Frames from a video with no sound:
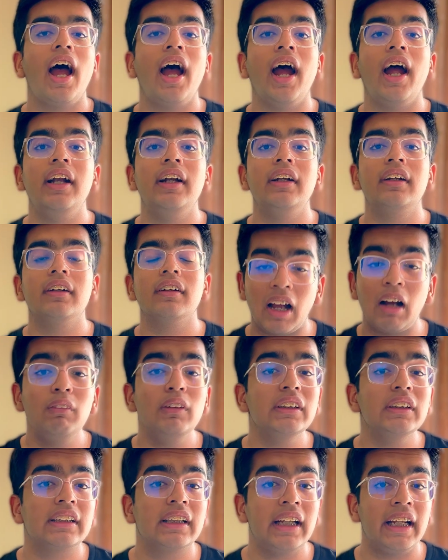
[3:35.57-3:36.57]
And that
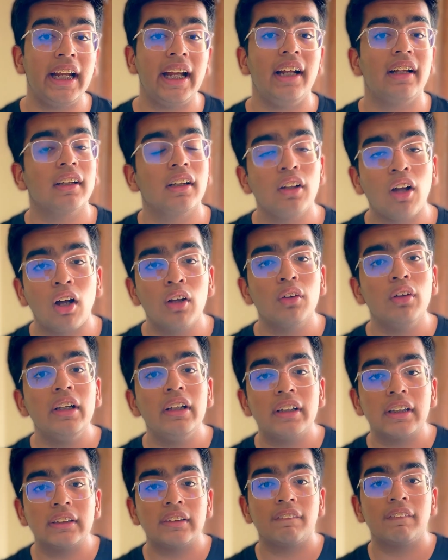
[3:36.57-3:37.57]
was great, not
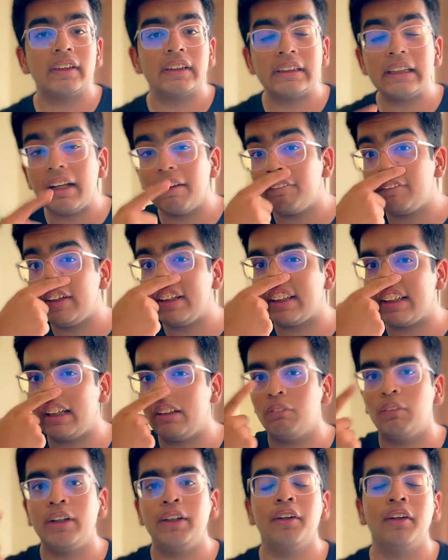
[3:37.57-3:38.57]
only because of the safety
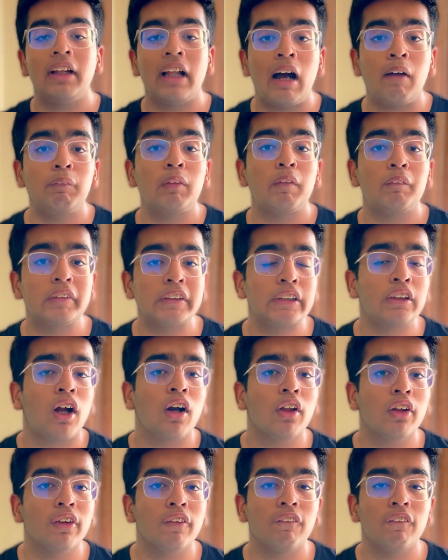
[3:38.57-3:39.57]
thing where your laptop is
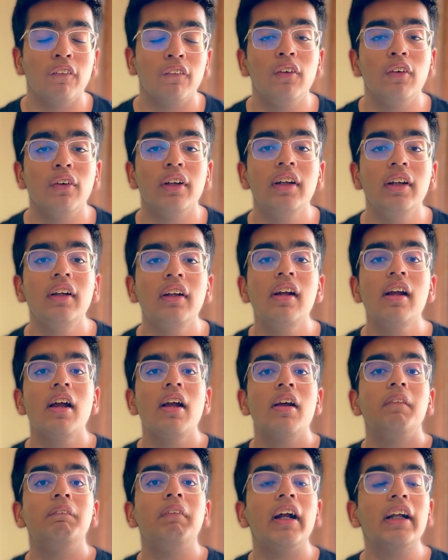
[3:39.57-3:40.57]
not on the floor,
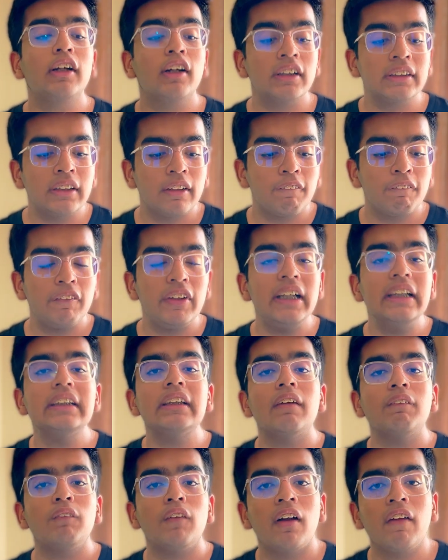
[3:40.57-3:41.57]
but because it
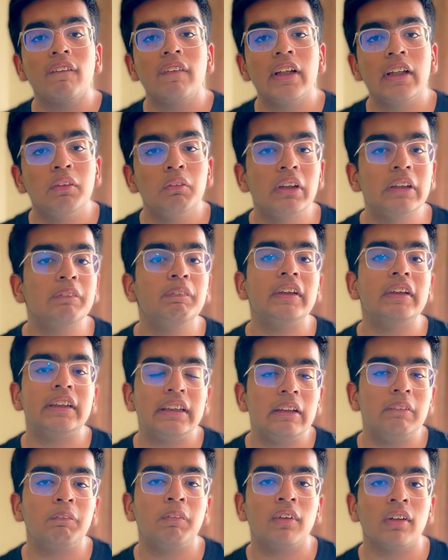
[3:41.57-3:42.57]
frees up one of the
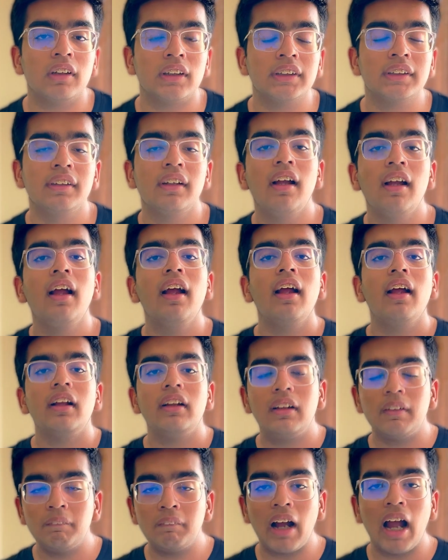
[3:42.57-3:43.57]
USB-C ports.
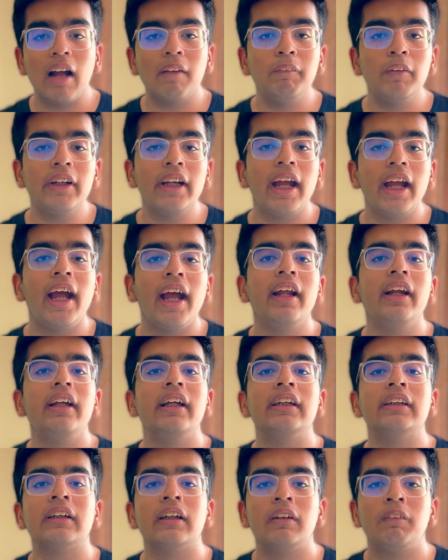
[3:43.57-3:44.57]
The MacBook Air
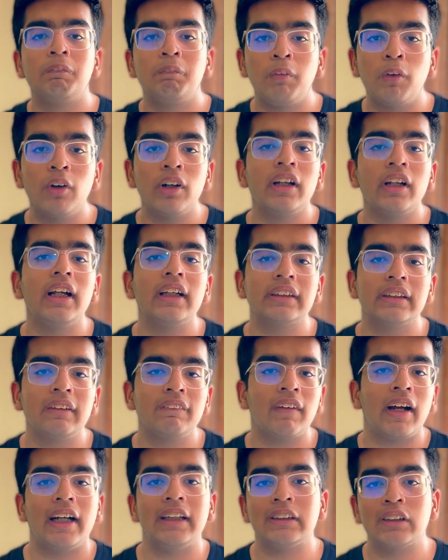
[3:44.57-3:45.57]
is a portless
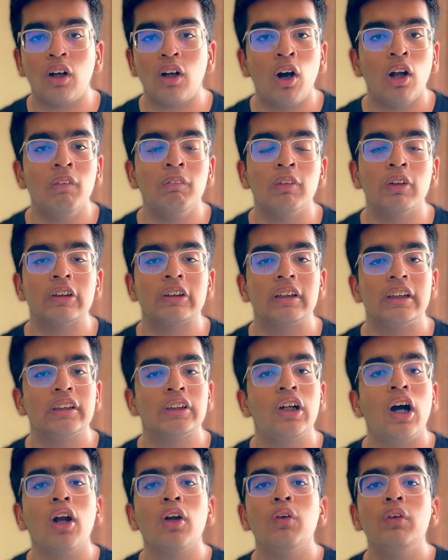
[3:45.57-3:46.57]
device almost.
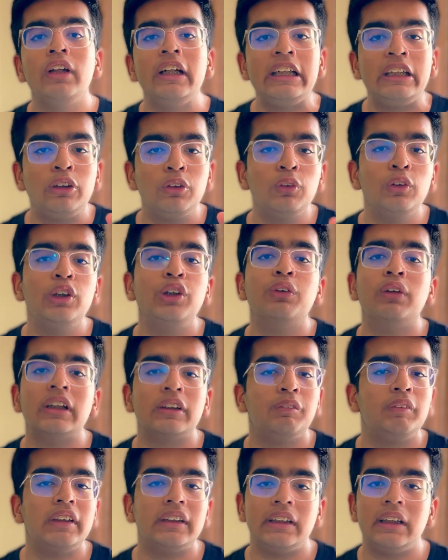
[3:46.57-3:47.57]
It's got only 2
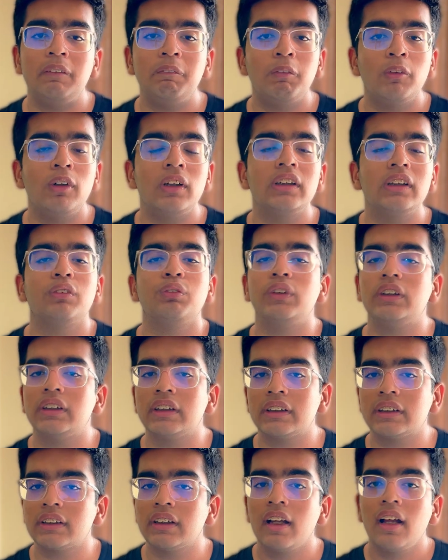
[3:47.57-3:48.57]
USB-C ports, which
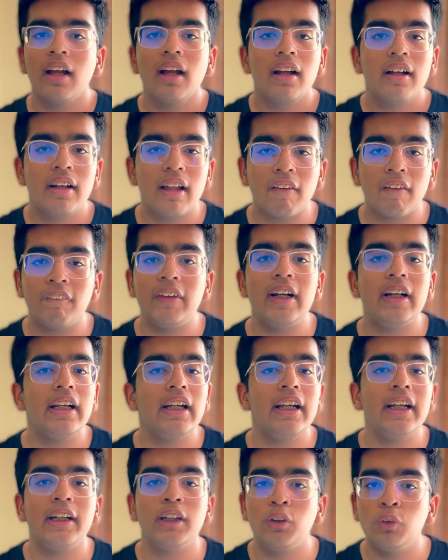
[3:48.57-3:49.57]
is
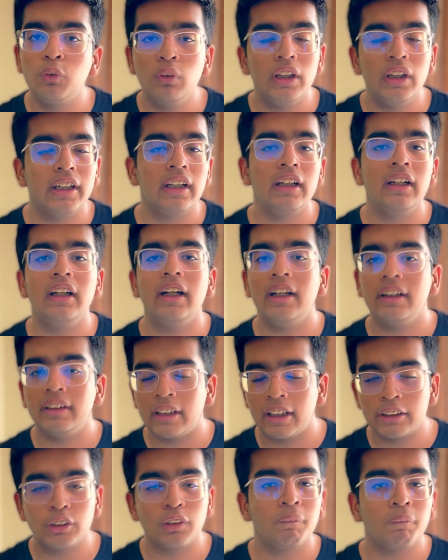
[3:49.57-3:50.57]
definitely too little.
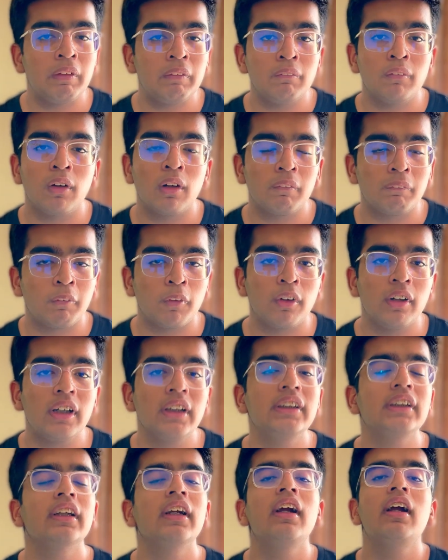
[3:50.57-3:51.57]
There should be more
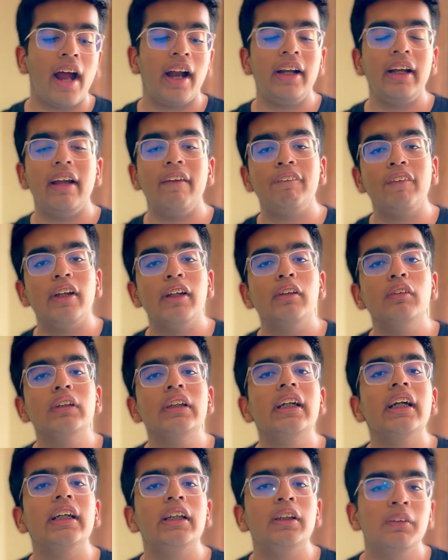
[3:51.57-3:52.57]
ports. And if you're
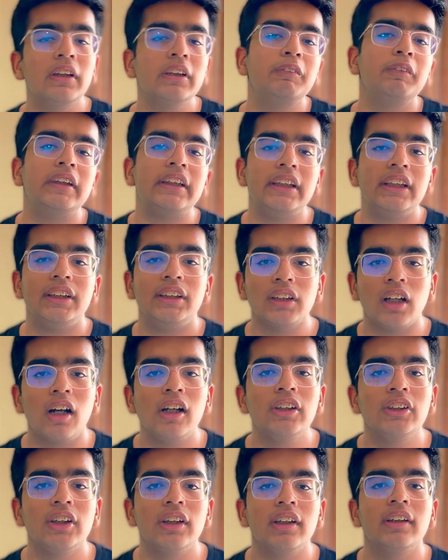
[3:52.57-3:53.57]
using a USB-C
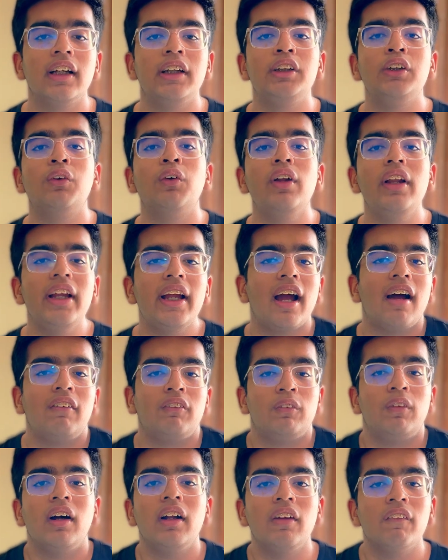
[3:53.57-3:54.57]
charger, then you only
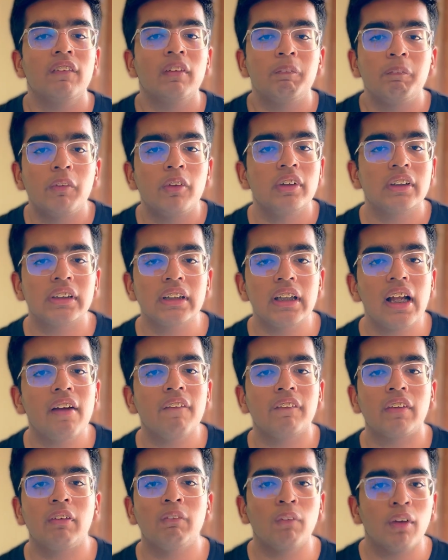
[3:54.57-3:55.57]
have one of the ports
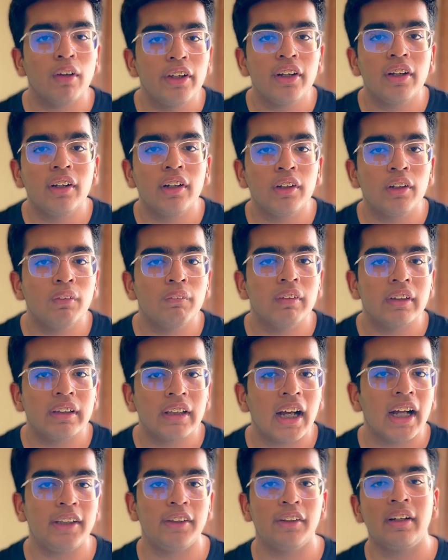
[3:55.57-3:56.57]
left. And what are you going to do with that?